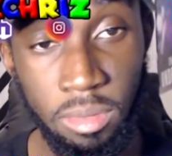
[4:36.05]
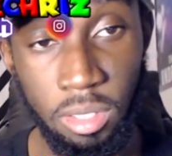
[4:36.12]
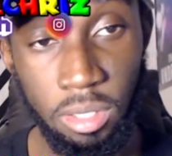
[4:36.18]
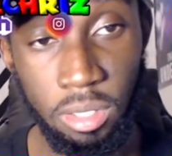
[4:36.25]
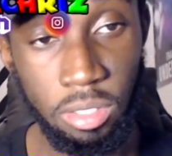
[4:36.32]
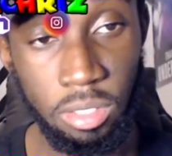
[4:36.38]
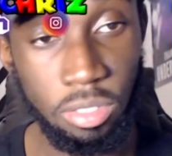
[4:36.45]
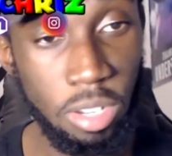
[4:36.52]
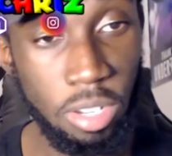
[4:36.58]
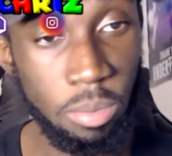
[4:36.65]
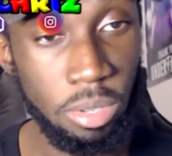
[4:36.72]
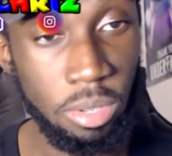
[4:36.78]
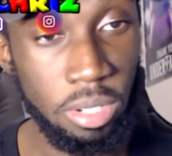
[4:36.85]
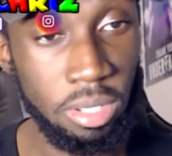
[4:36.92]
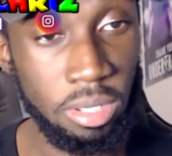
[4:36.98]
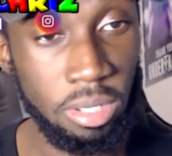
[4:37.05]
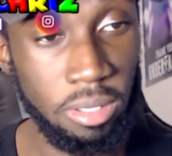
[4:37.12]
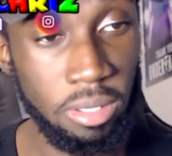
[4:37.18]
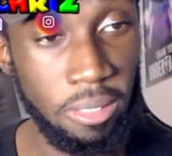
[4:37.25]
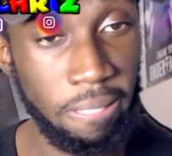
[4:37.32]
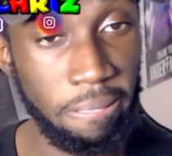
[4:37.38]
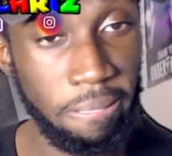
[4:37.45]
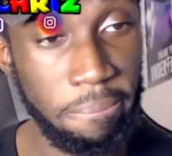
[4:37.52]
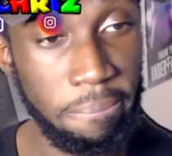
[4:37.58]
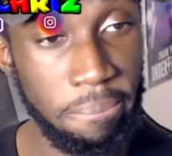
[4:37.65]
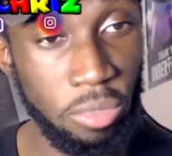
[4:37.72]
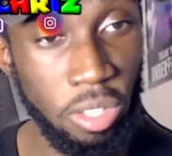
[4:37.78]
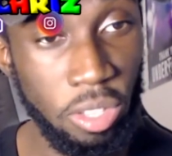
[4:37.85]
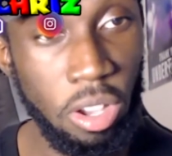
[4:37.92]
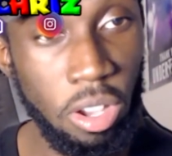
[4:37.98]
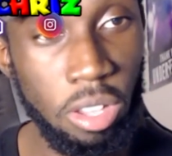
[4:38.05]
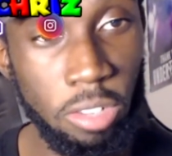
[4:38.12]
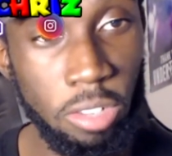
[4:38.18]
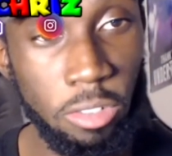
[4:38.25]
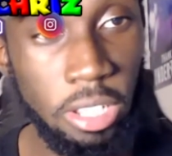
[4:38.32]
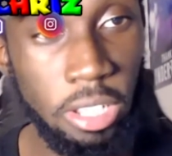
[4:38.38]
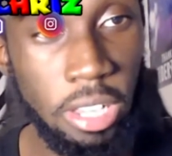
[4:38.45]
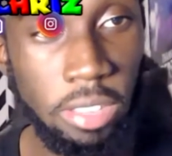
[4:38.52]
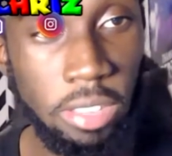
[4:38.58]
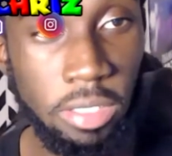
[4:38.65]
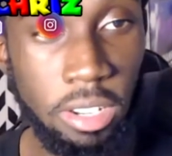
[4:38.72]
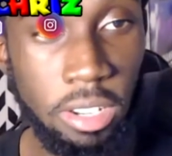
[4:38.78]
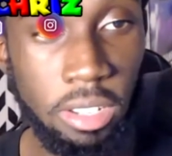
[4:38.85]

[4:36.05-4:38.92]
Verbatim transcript: Shot, boy. They all look really athletic.